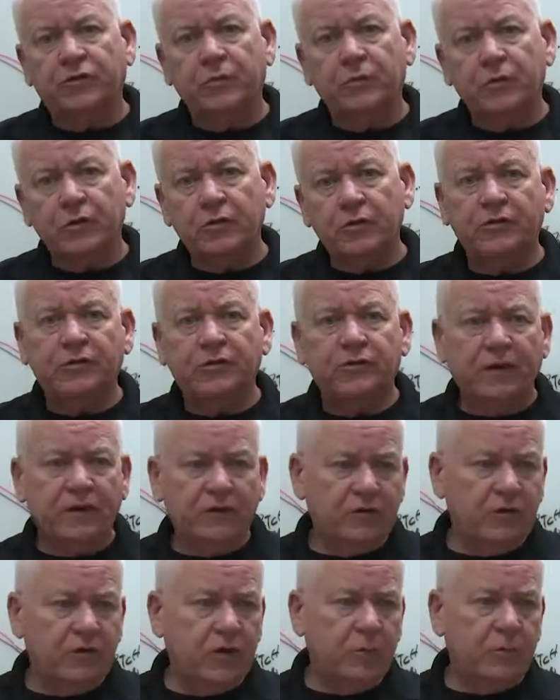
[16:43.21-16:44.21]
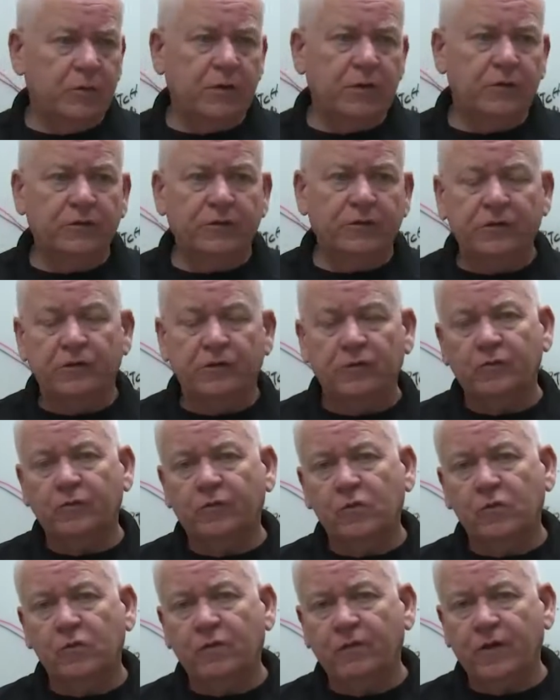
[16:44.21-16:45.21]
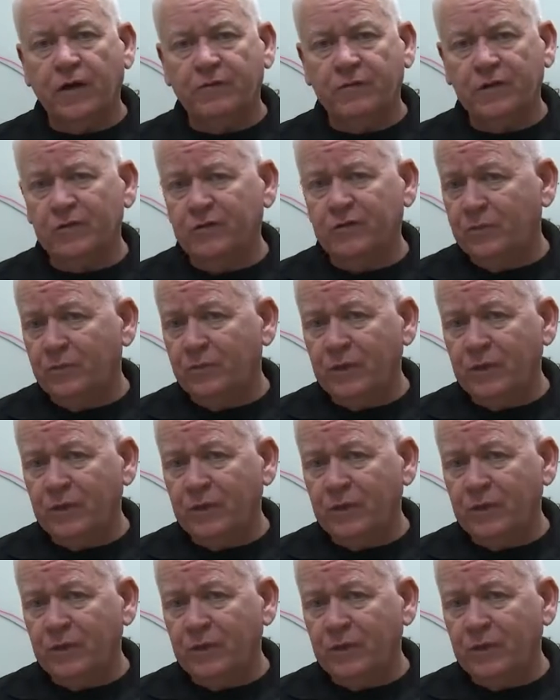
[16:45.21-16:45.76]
Computers last a couple of years, you know, 4 or 5 years,